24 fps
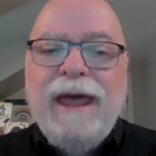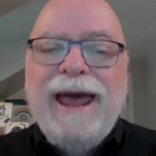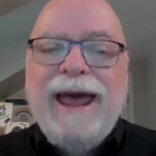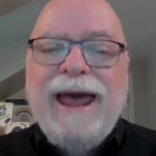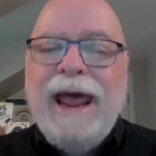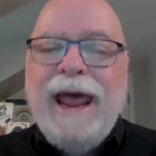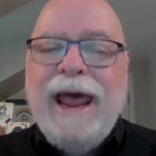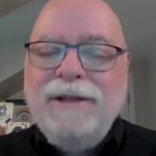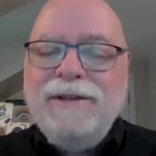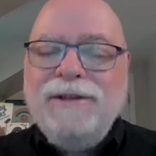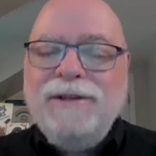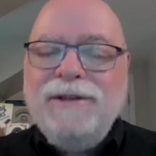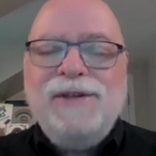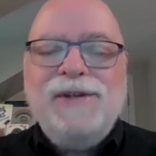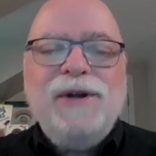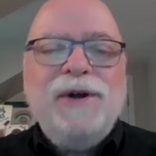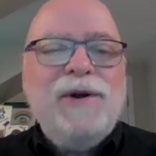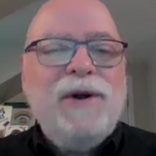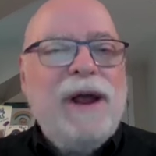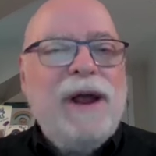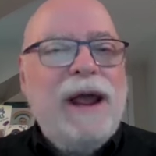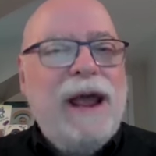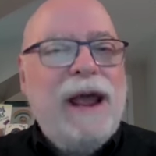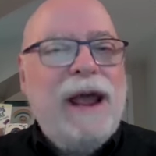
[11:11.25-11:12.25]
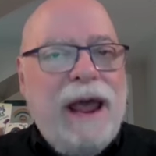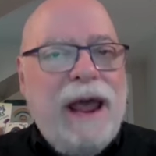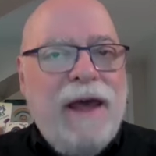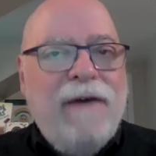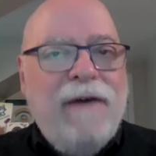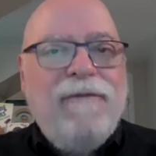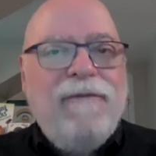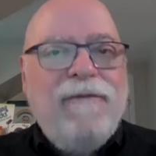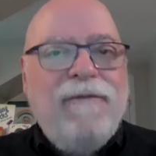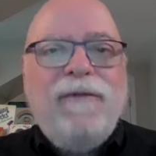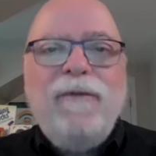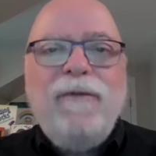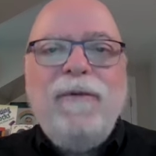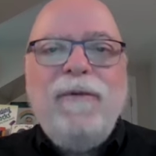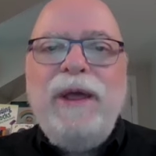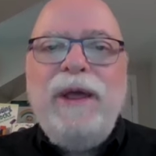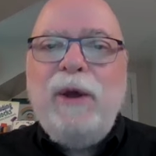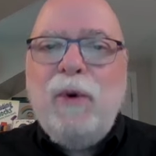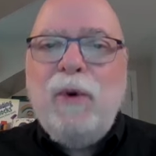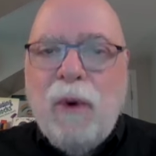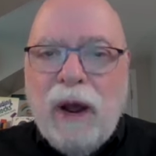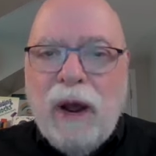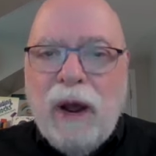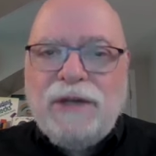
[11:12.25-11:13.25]
answer every
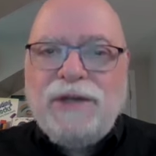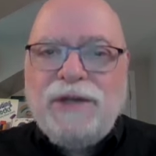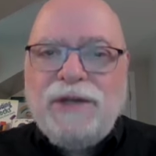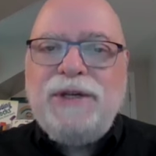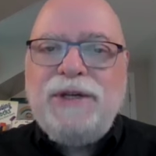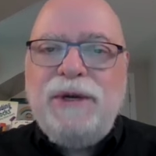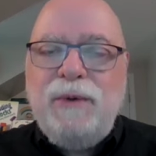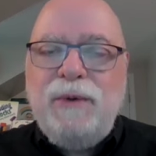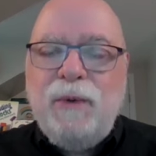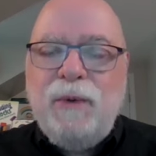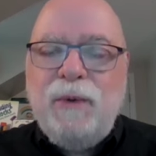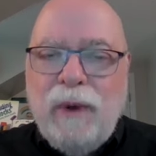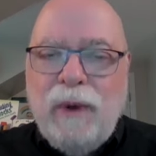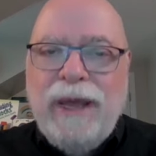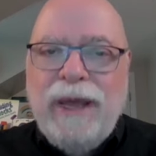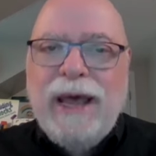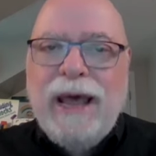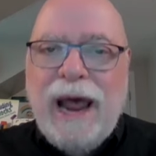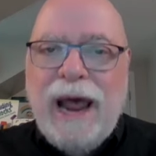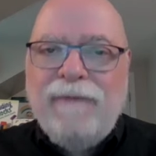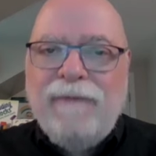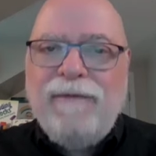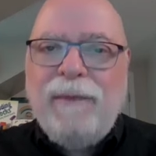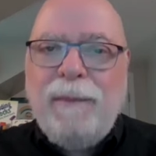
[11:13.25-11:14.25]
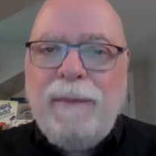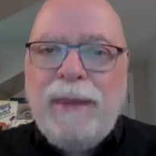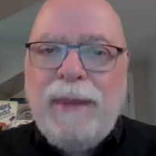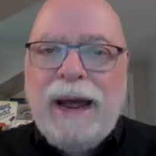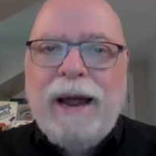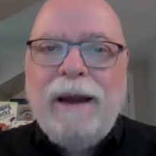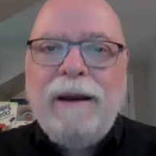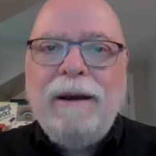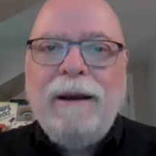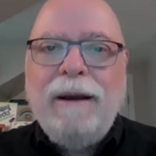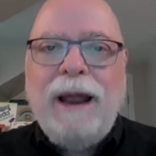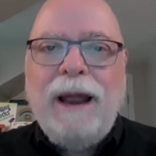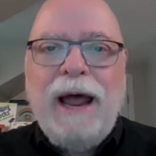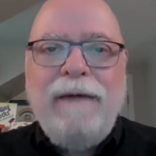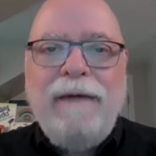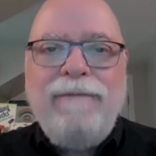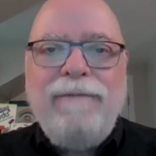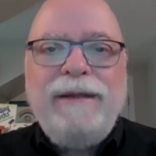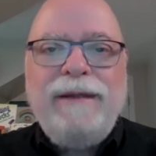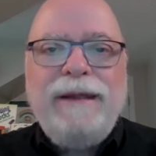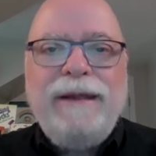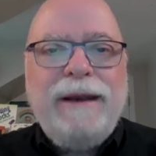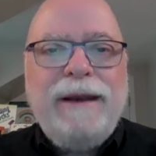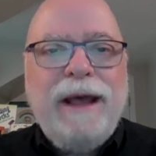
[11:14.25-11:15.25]
question we have about
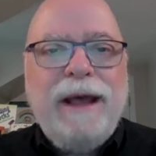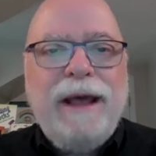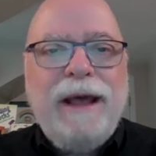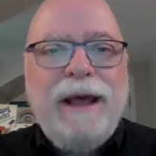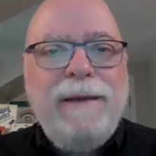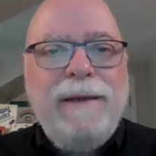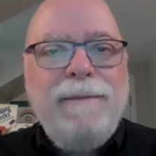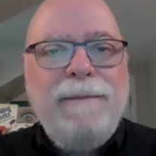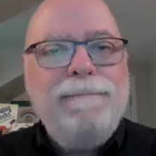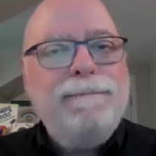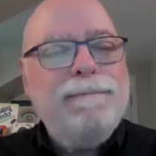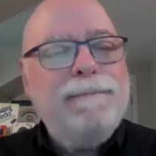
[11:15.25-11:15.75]
life today?